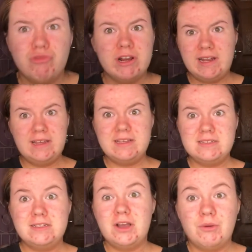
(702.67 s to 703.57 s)
really
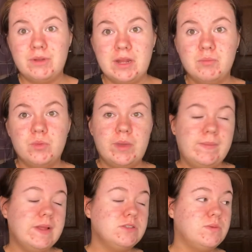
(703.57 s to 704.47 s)
easy going in, but maybe
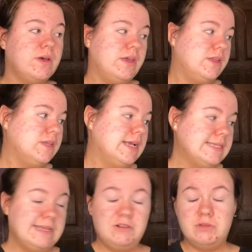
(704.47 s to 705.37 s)
that's why it's
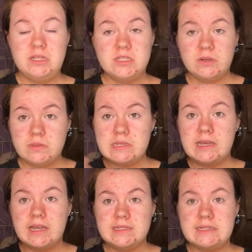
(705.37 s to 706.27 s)
liquidy, so it's
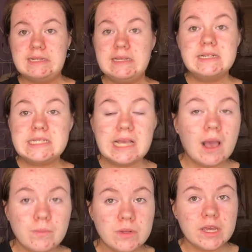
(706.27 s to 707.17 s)
like has an easy
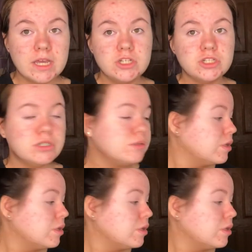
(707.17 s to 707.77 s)
application.